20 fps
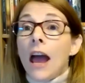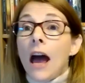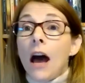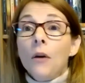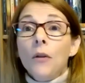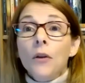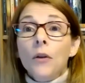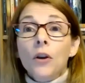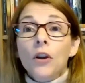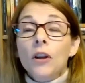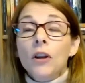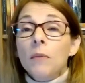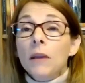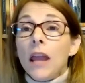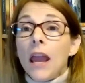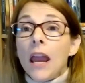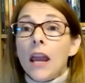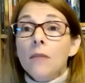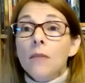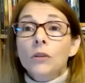how they're going to
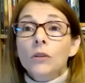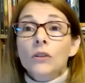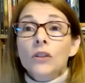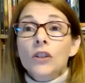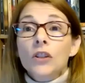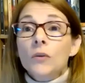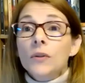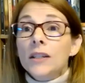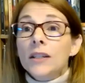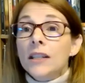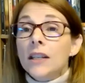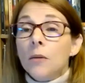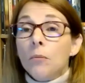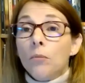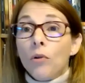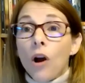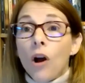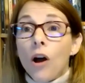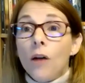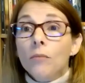be able to see a
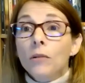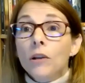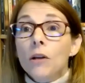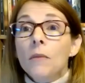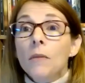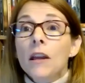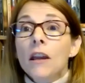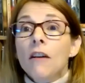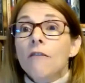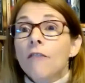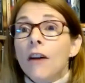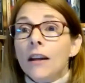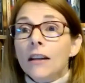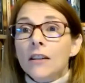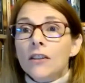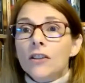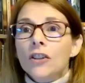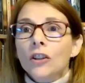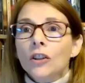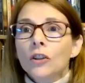problem, find
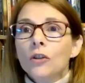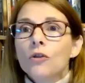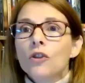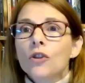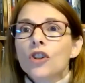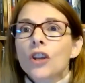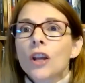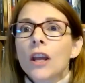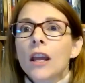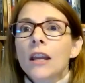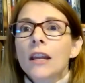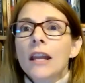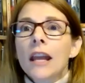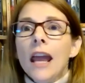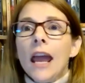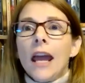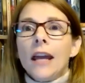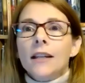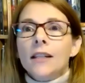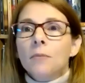a solution,
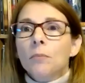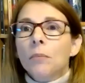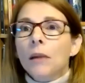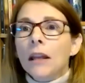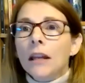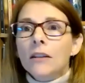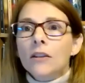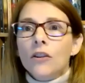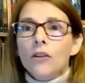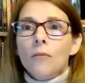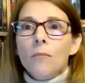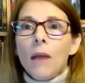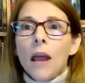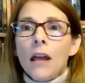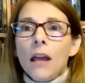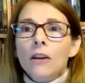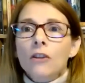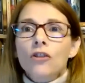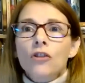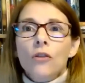explain it to their
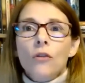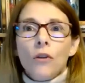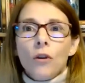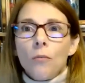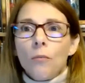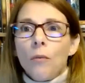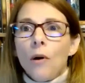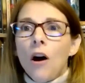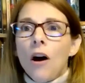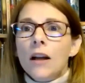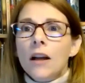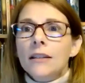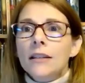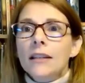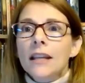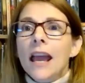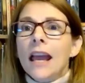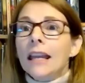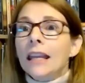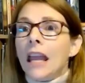manager, their boss,
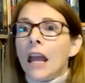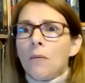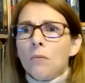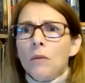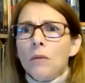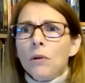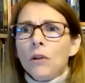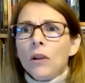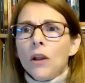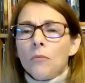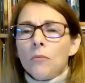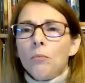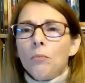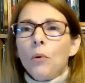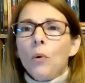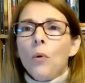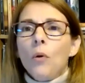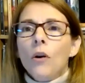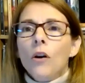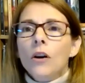get people on
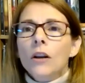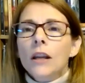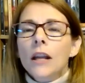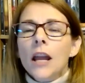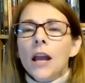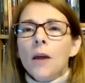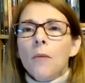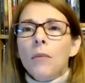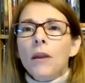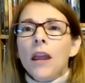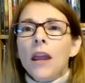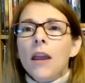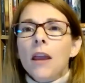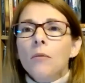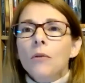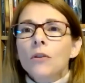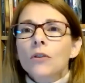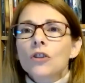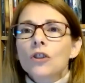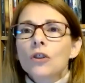board, be
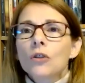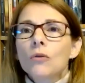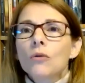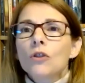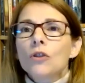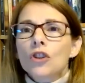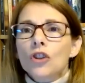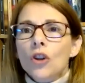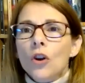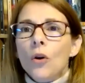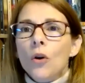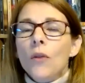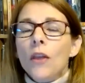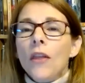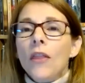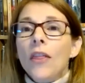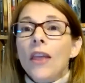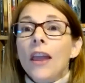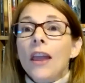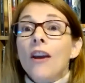able to show
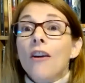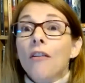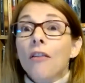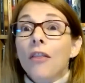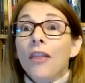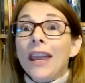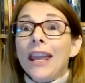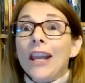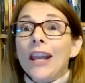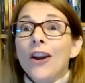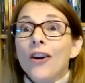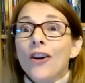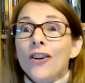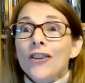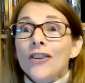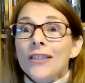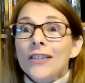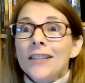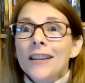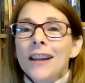that they are
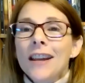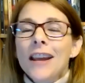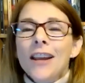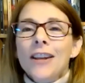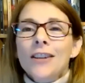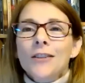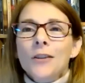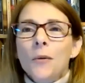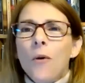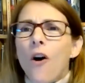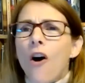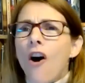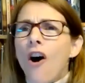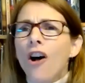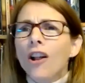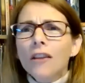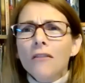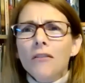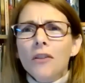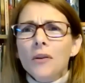thinkers. So,
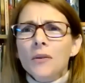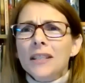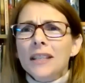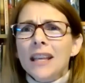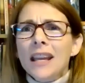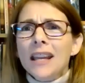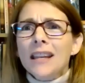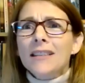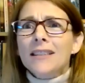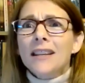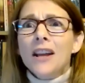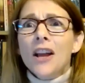all of those things,